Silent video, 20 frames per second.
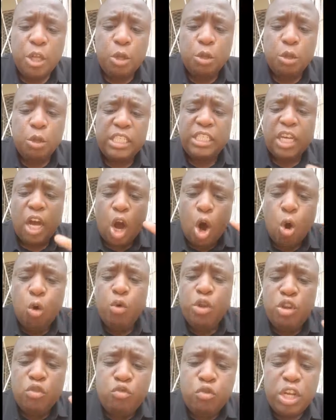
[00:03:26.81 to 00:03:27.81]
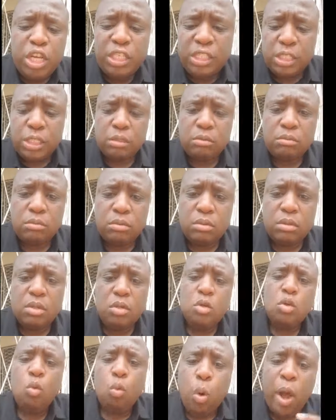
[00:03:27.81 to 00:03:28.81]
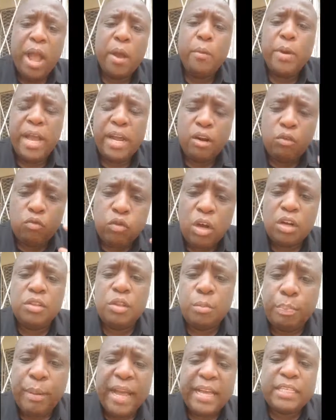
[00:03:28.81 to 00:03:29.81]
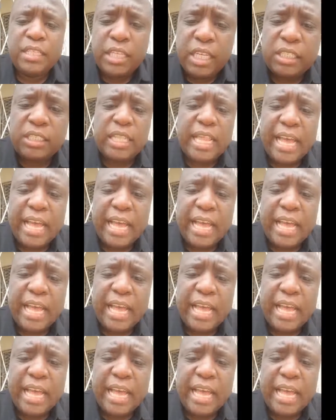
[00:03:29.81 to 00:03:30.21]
You see, the only reason why we had a run on the banks